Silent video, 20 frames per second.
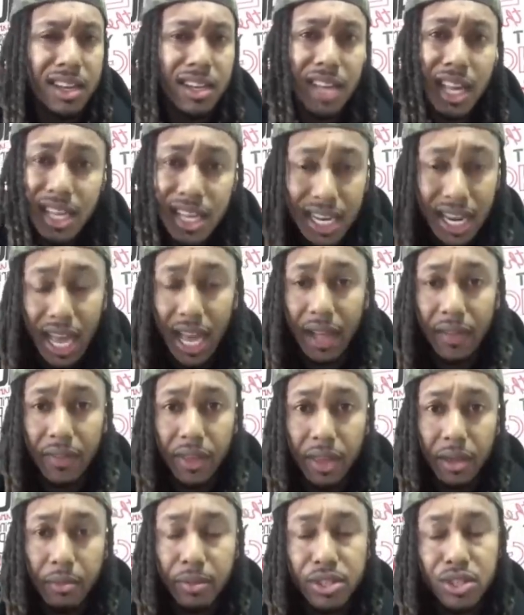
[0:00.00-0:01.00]
None of that.
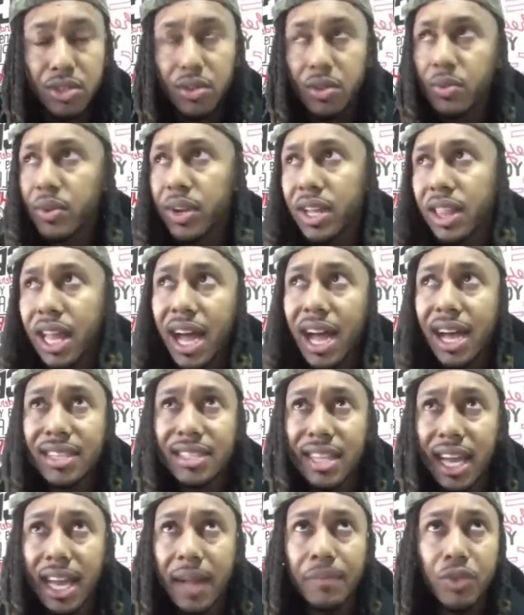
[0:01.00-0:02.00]
But you
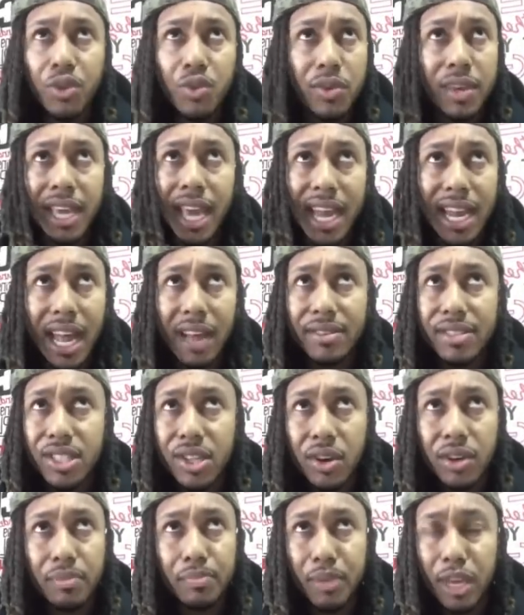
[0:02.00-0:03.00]
realize that you can't have
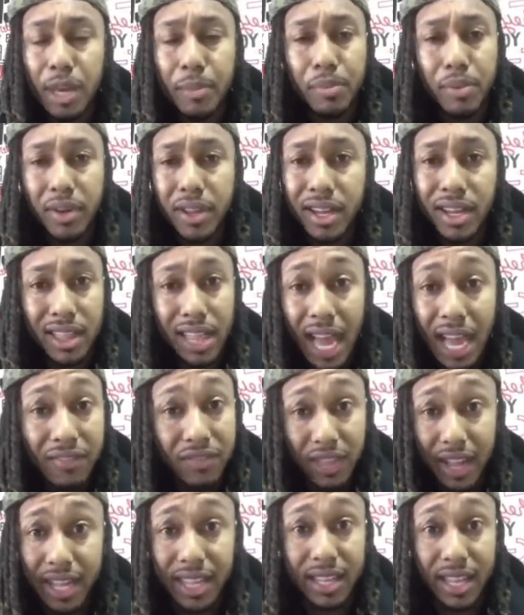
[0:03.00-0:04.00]
certain people in your
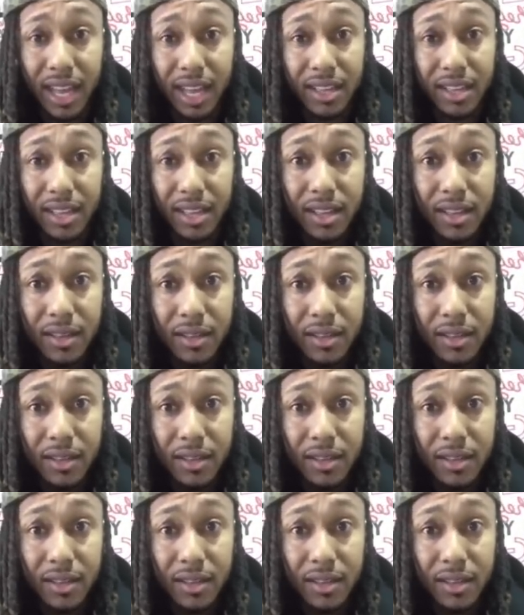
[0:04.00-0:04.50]
life like that.